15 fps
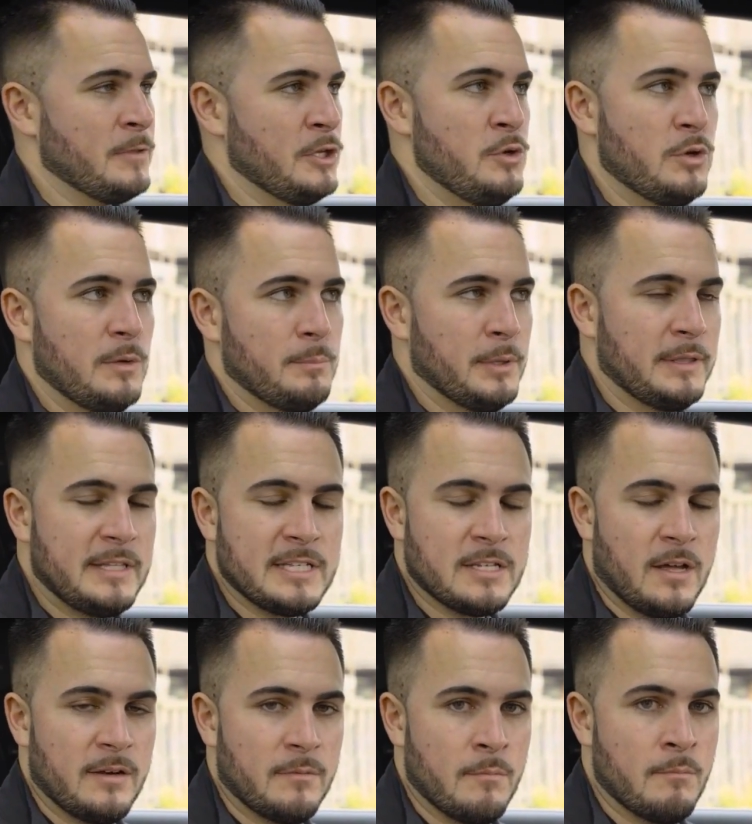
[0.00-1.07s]
you can put this
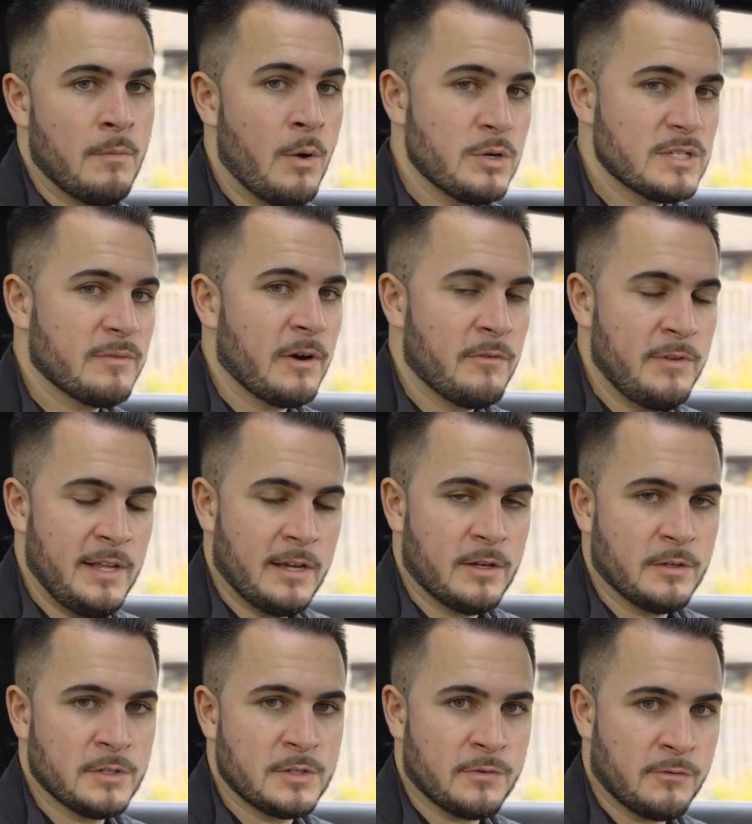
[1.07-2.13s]
on most of our
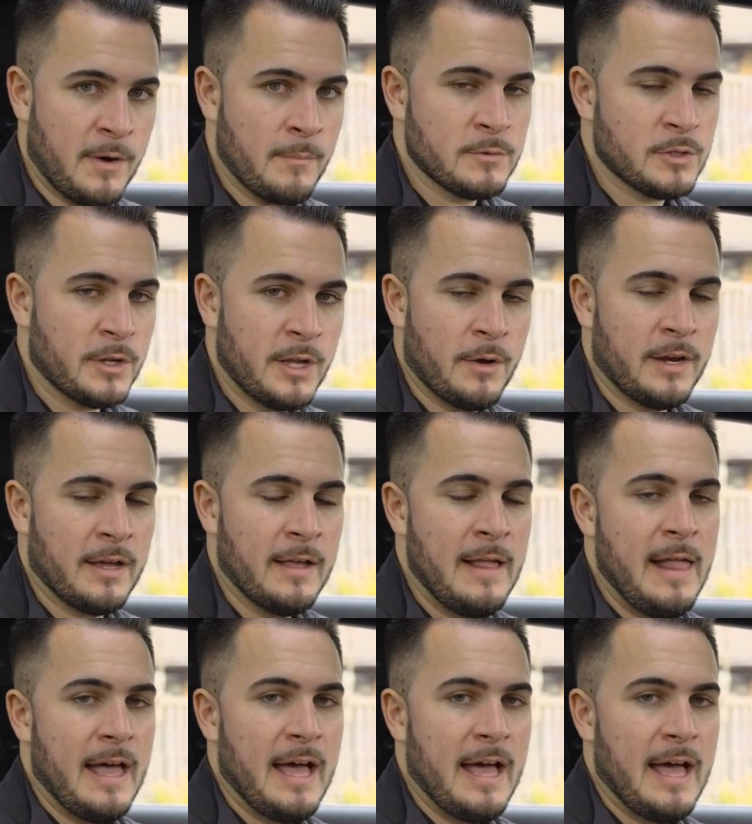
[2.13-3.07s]
vehicles from Toyota